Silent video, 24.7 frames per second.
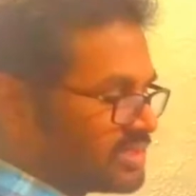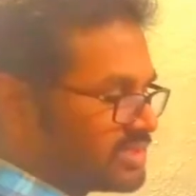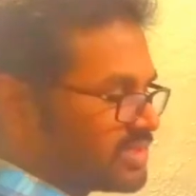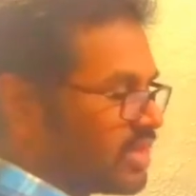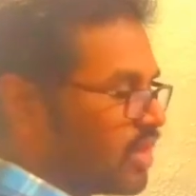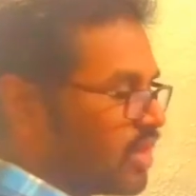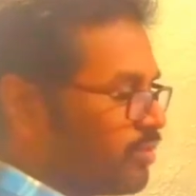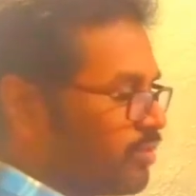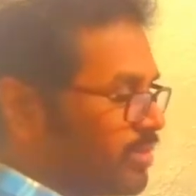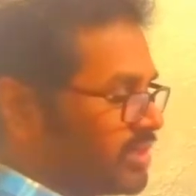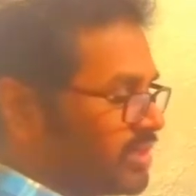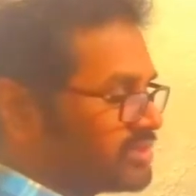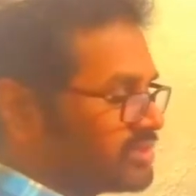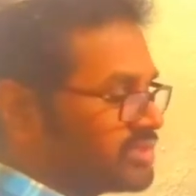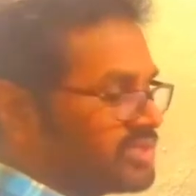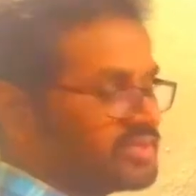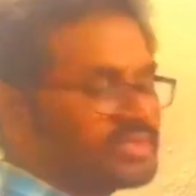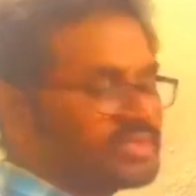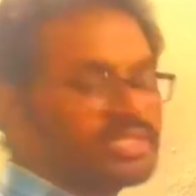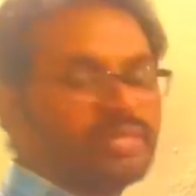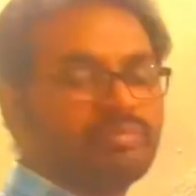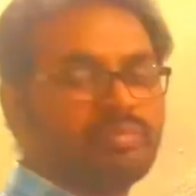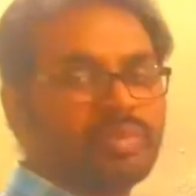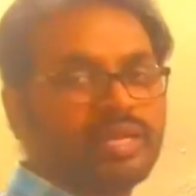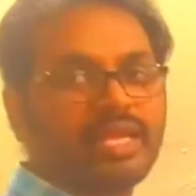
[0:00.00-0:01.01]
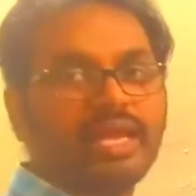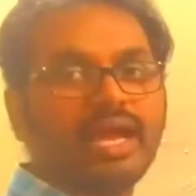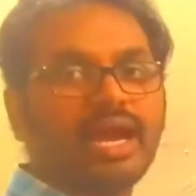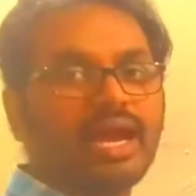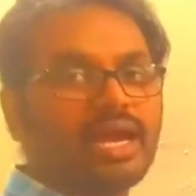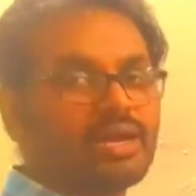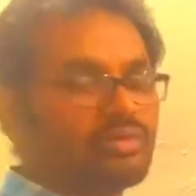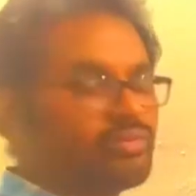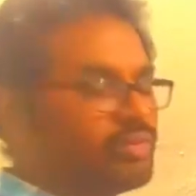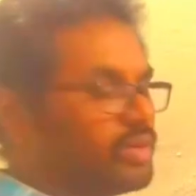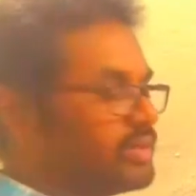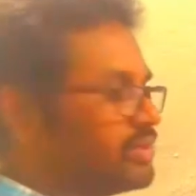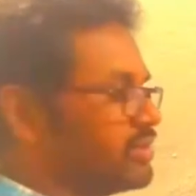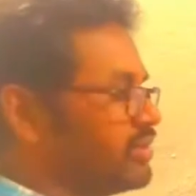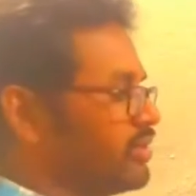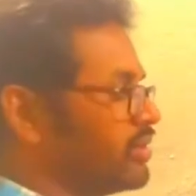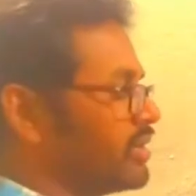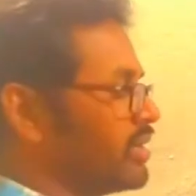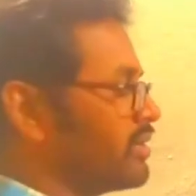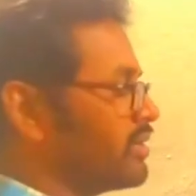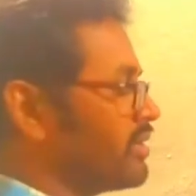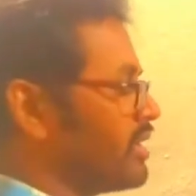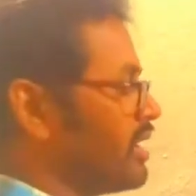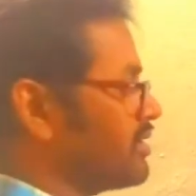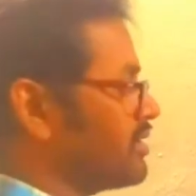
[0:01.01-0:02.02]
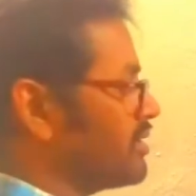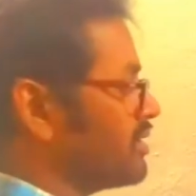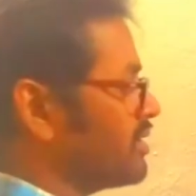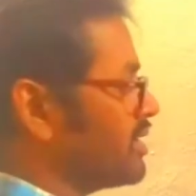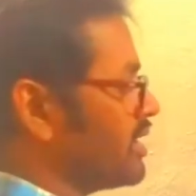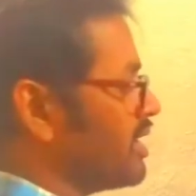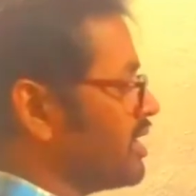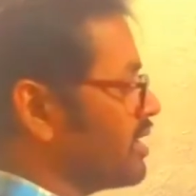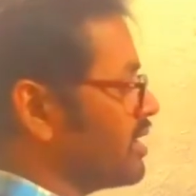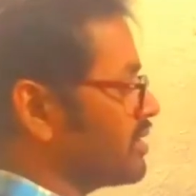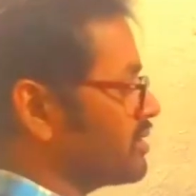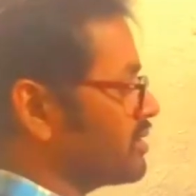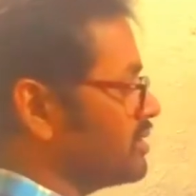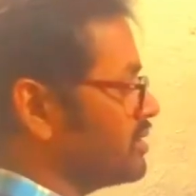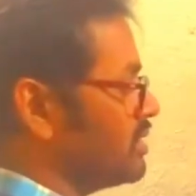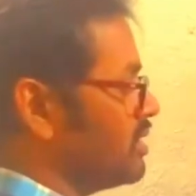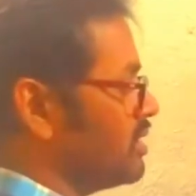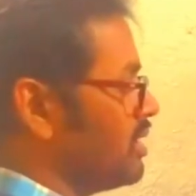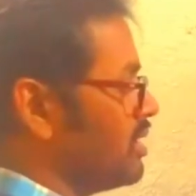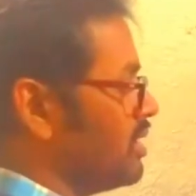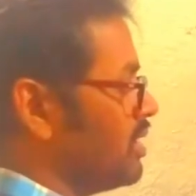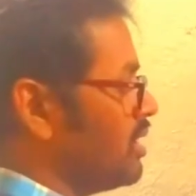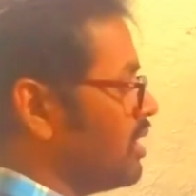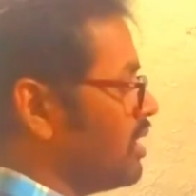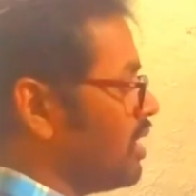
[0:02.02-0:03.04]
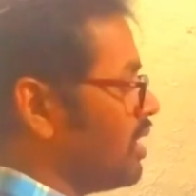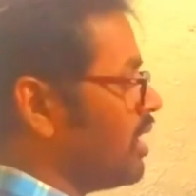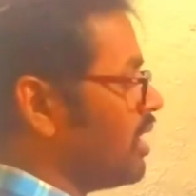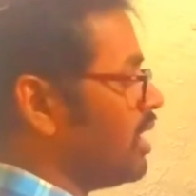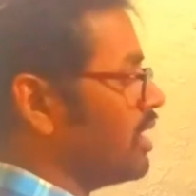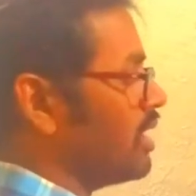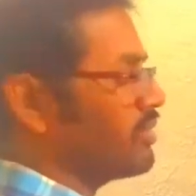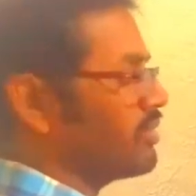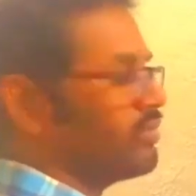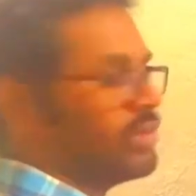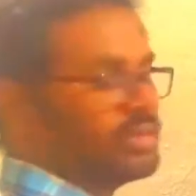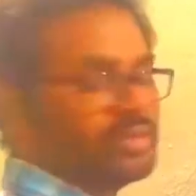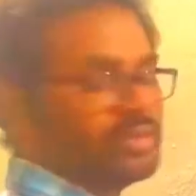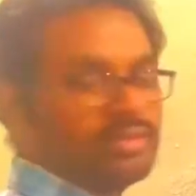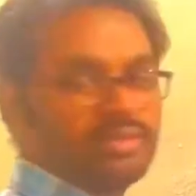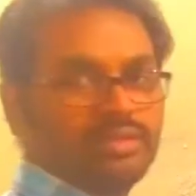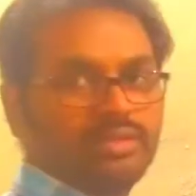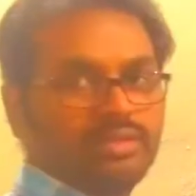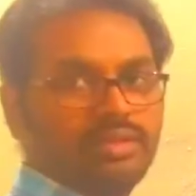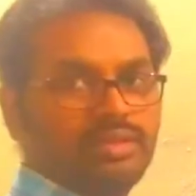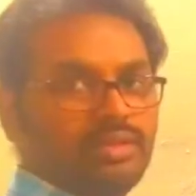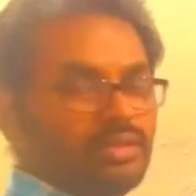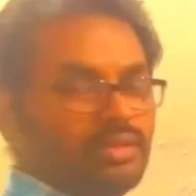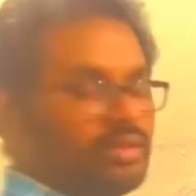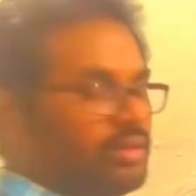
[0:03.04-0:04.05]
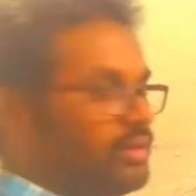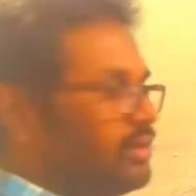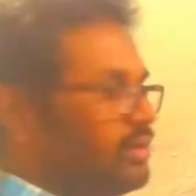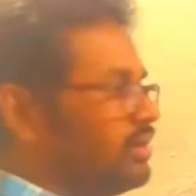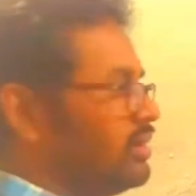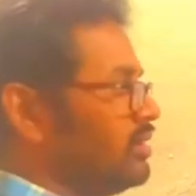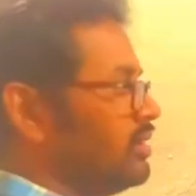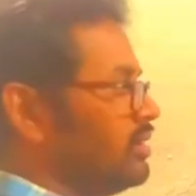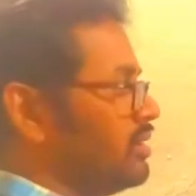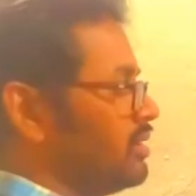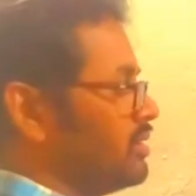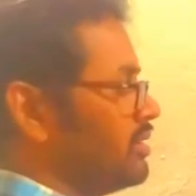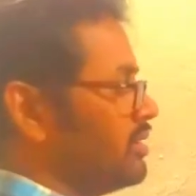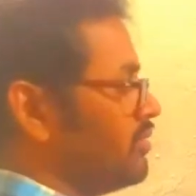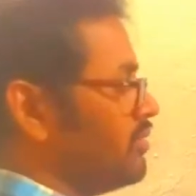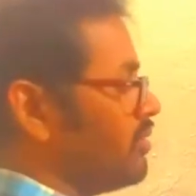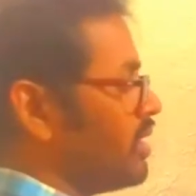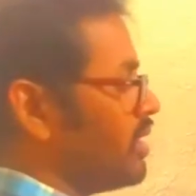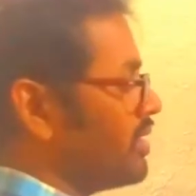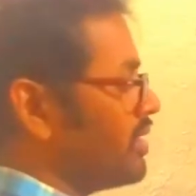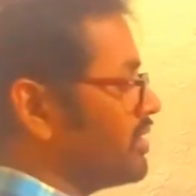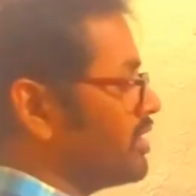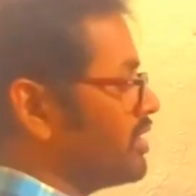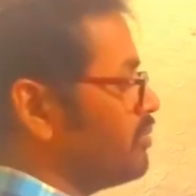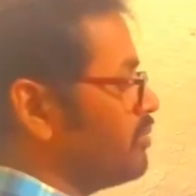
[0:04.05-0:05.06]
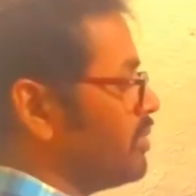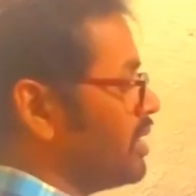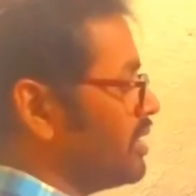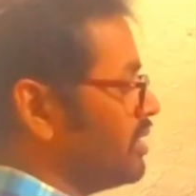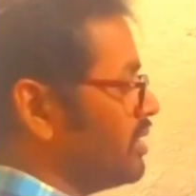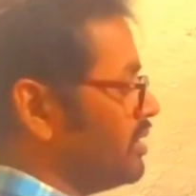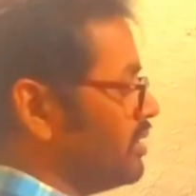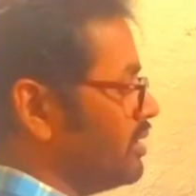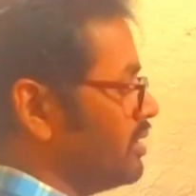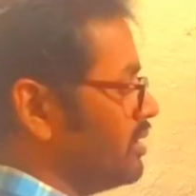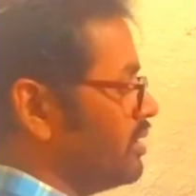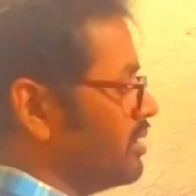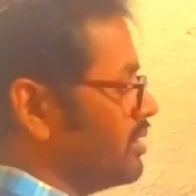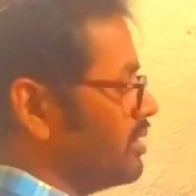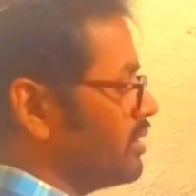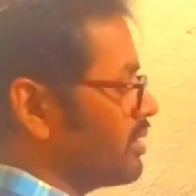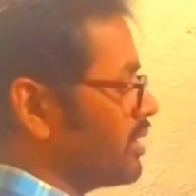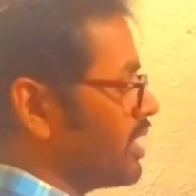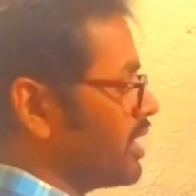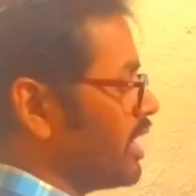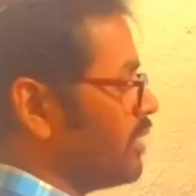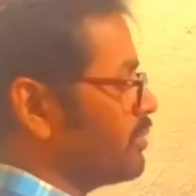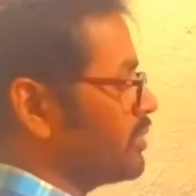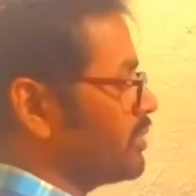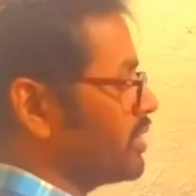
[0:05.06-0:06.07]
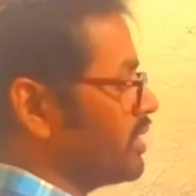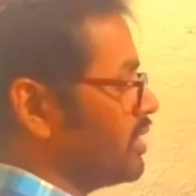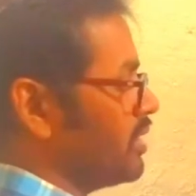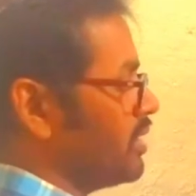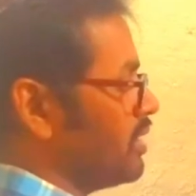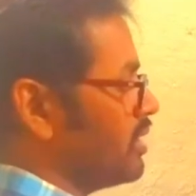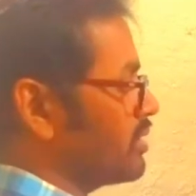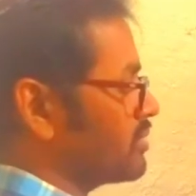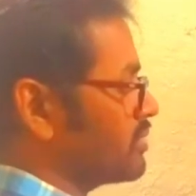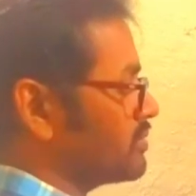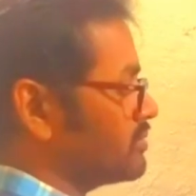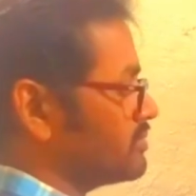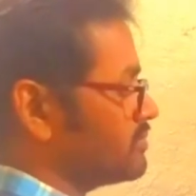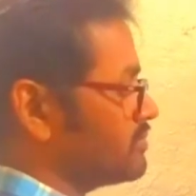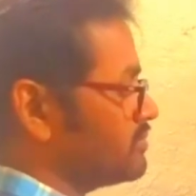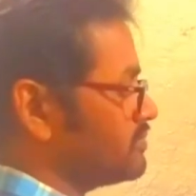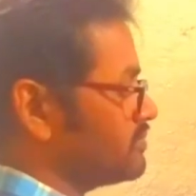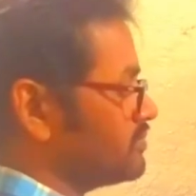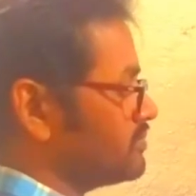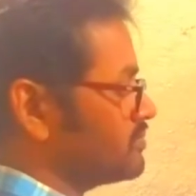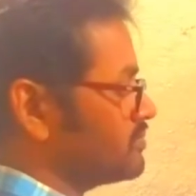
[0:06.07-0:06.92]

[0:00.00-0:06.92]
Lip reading: is how much? Simply r1. You can write it here, r1 divided by capital R,